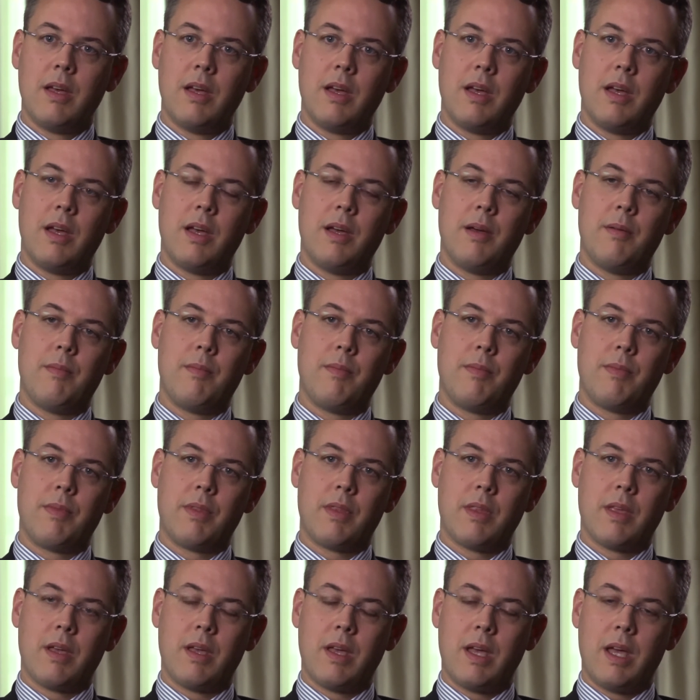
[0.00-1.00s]

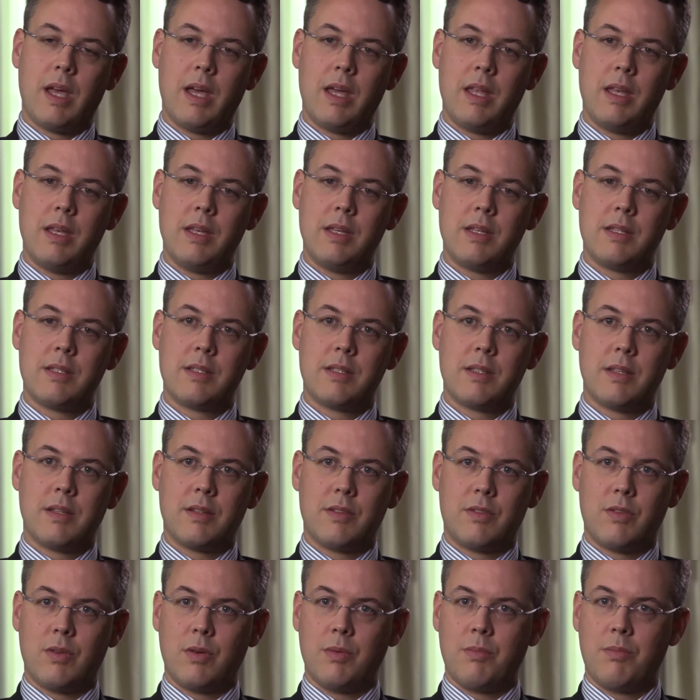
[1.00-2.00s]
and
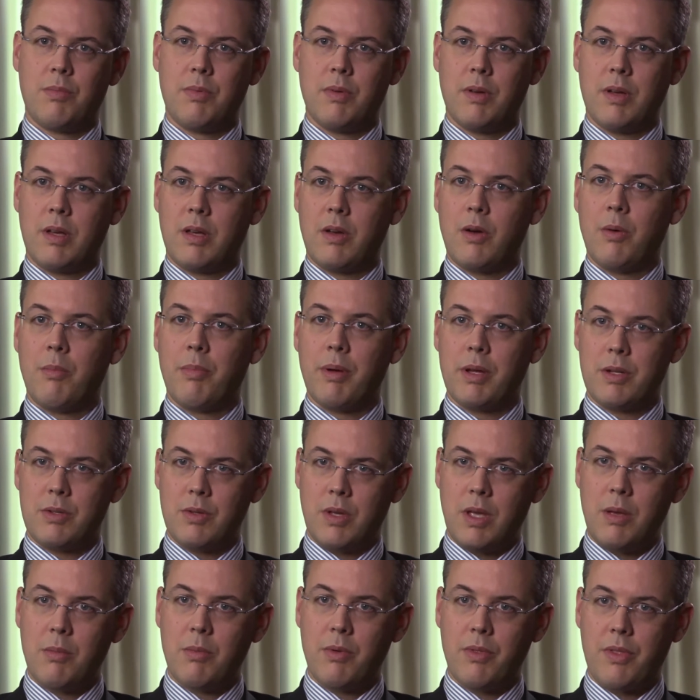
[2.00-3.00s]
so compared to
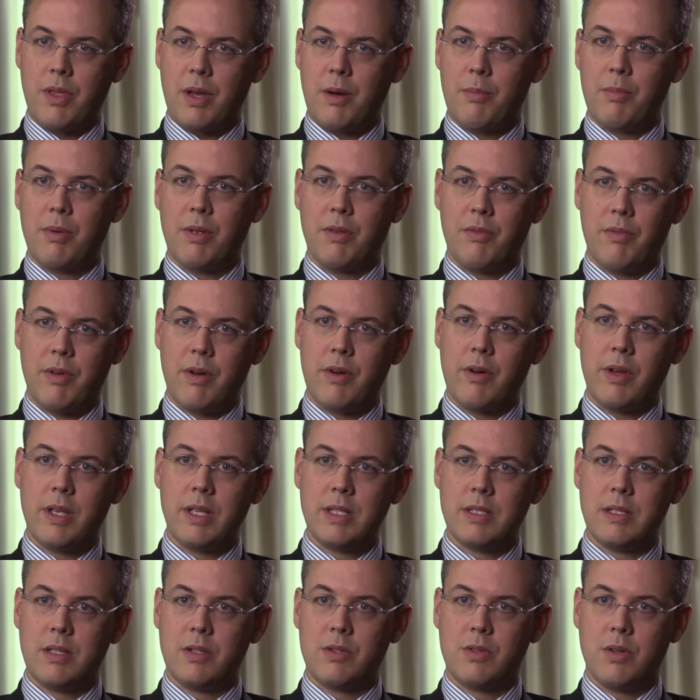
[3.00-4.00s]
chemotherapy, very
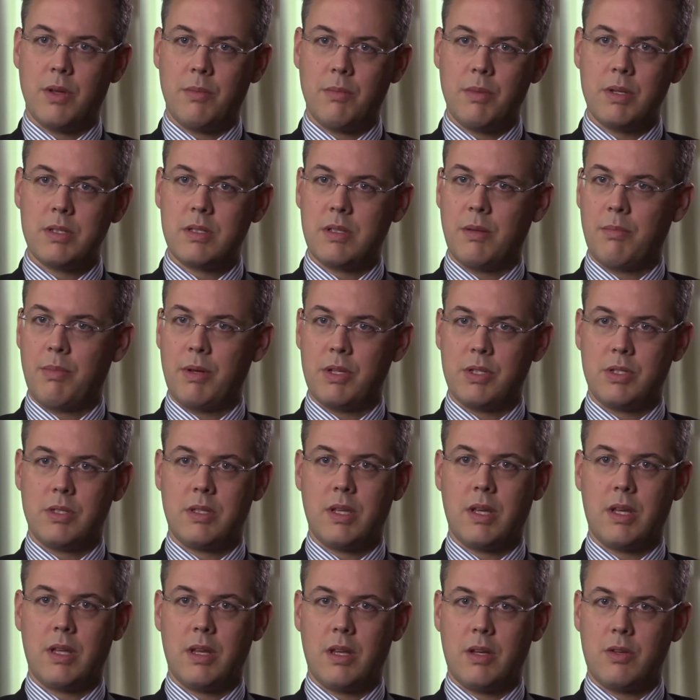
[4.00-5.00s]
easy to administer. Patients
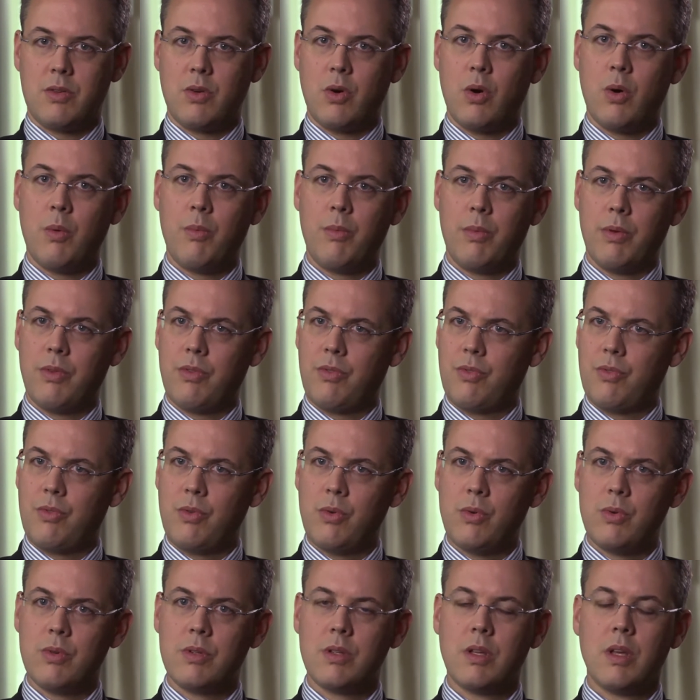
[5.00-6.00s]
take it at home with
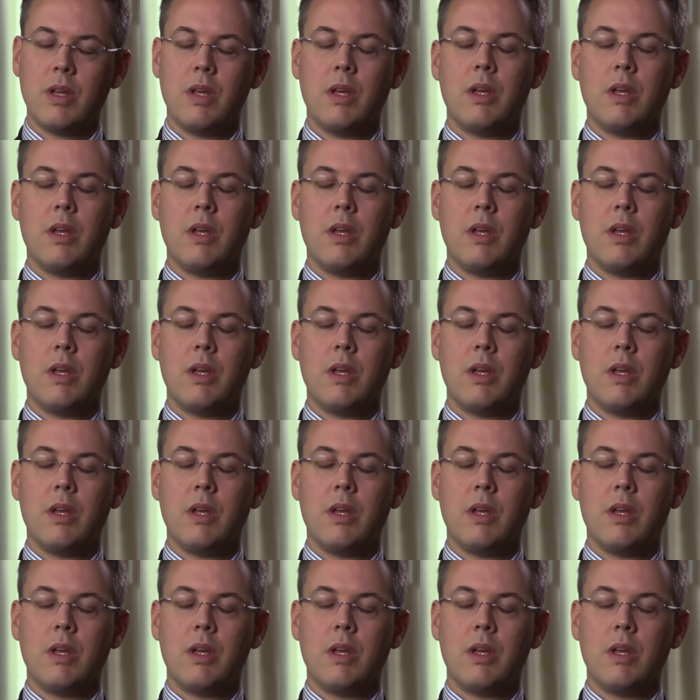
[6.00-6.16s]
food.